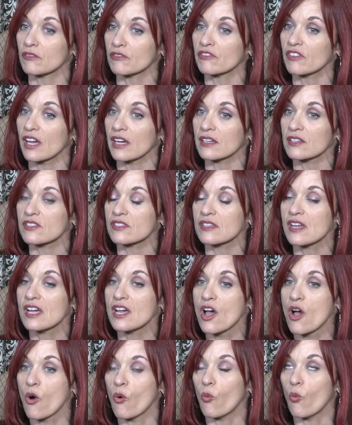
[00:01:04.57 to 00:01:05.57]
effects.
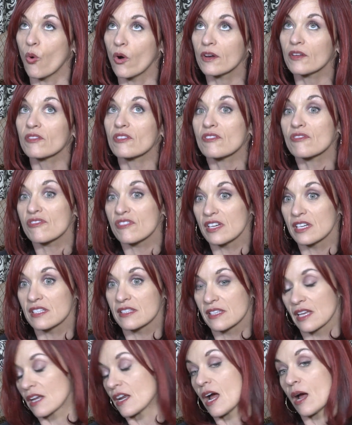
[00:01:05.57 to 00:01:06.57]
One of the
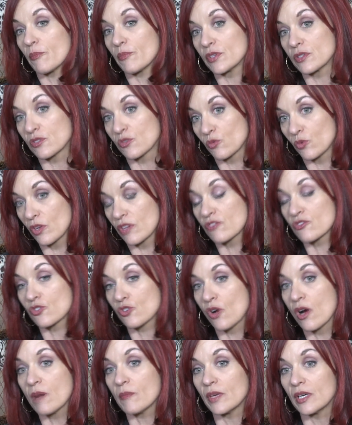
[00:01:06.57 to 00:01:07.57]
things that happens with
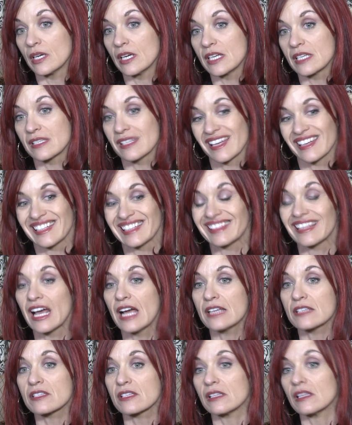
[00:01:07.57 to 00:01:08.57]
trauma is that it
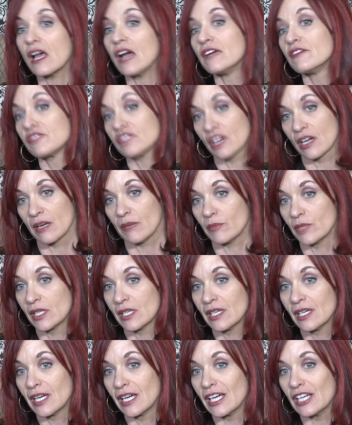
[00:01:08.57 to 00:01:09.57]
lasts a lifetime.
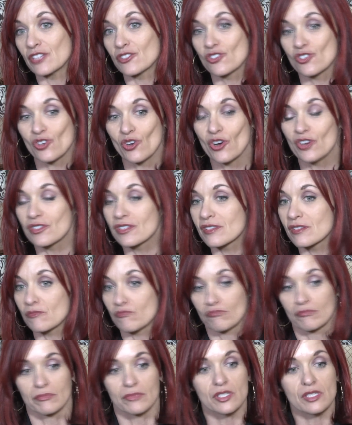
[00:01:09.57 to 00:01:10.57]
It starts
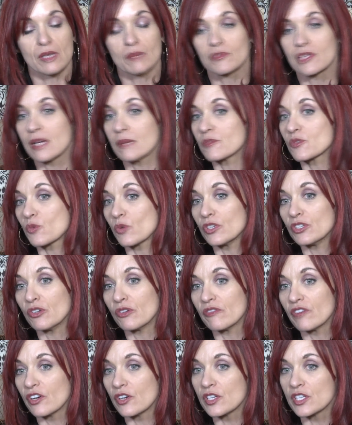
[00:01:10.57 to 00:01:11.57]
sometimes when
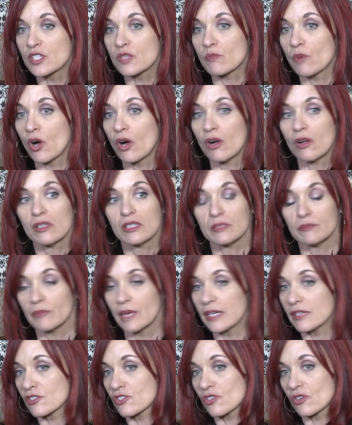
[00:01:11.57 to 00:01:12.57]
you're very small. It
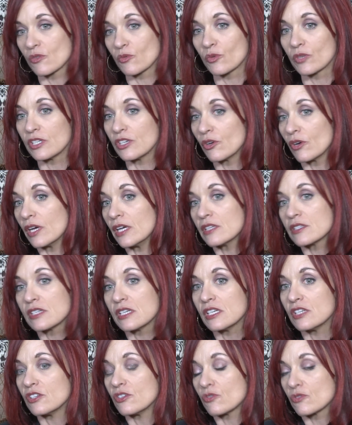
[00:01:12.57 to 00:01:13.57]
might start when you're
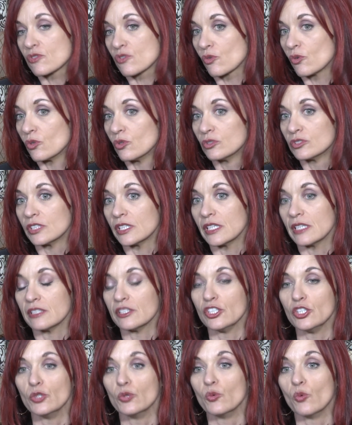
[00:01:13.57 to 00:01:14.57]
18 years old
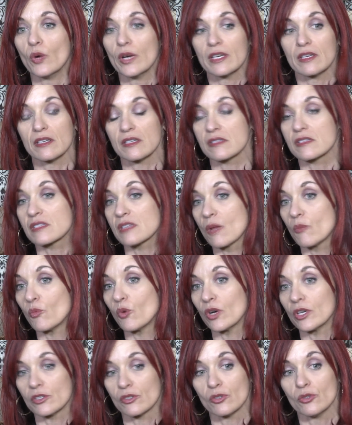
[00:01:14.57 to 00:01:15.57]
and you witness
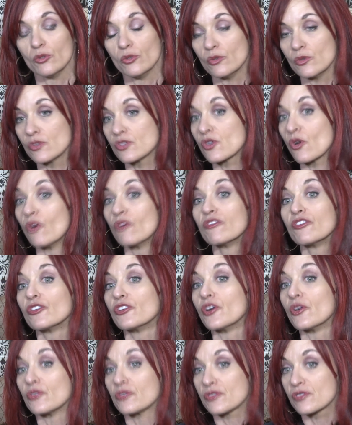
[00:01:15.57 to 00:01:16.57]
someone who's
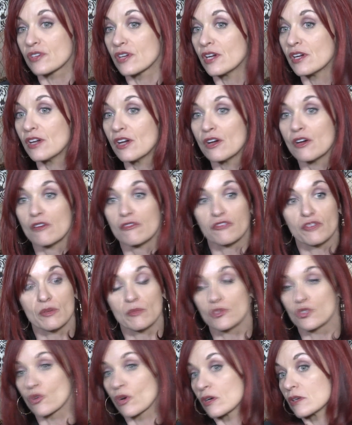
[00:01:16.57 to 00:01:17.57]
overdosed
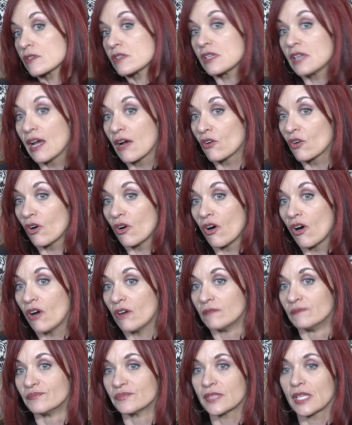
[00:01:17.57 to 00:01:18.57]
from drugs and
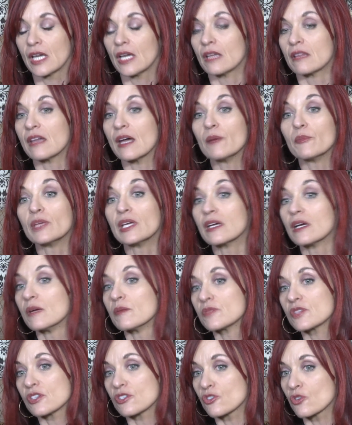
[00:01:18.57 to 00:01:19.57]
alcohol. That
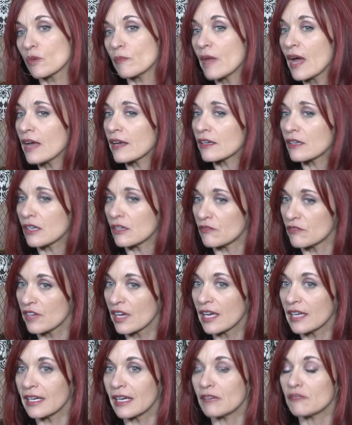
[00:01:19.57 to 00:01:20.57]
becomes a traumatic
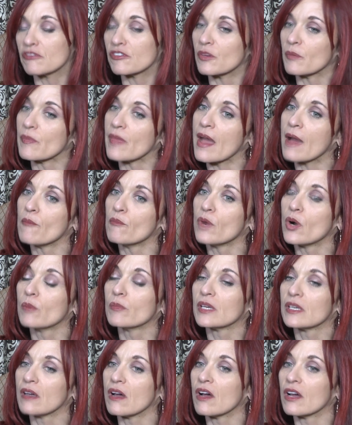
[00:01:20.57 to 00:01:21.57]
event, and from that
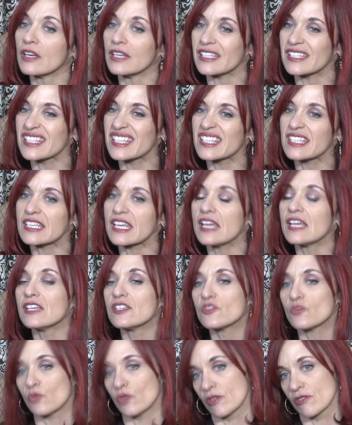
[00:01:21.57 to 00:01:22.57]
moment on, it
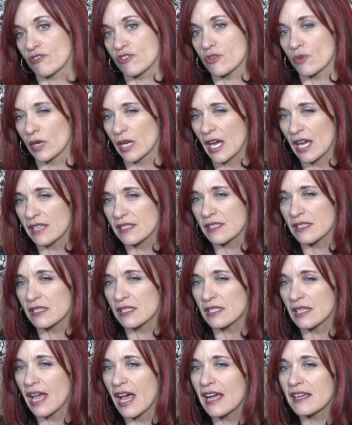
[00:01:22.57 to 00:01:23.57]
stays with you. It has
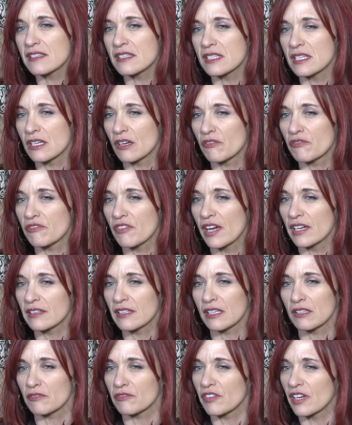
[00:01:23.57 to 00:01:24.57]
this lasting effect
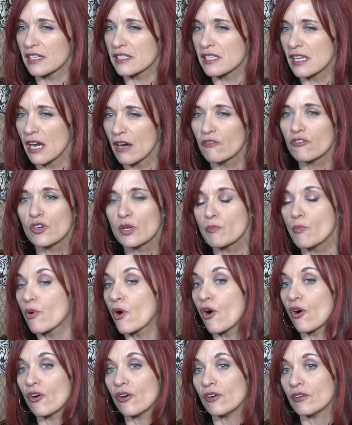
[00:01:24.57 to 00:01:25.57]
that affects every
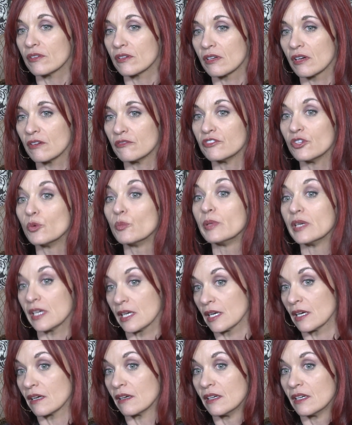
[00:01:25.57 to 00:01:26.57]
part of your
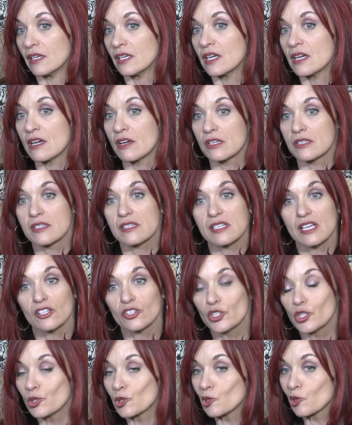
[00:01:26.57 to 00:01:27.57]
being.
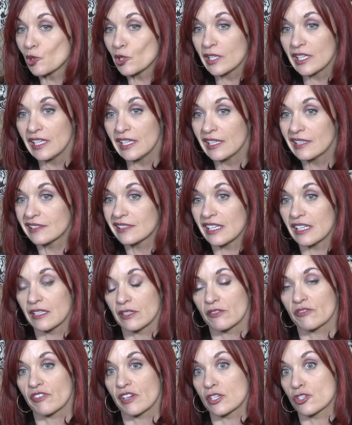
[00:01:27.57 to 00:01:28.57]
Cellularly, it
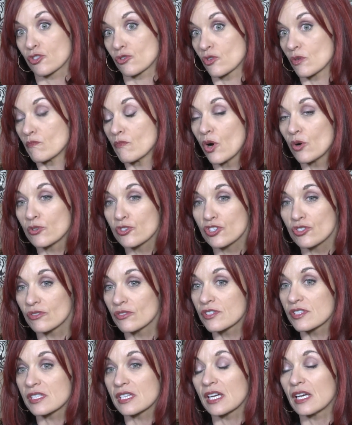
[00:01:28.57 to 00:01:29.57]
affects your
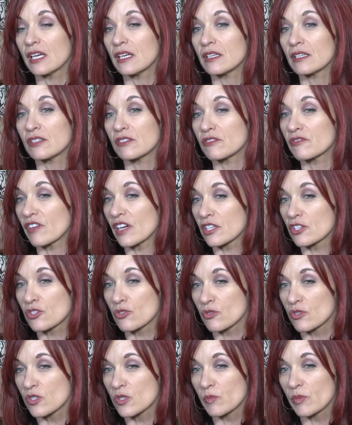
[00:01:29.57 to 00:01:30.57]
emotional state, it affects
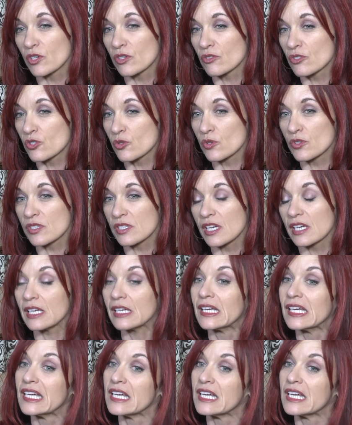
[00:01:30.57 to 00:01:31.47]
your spiritual state.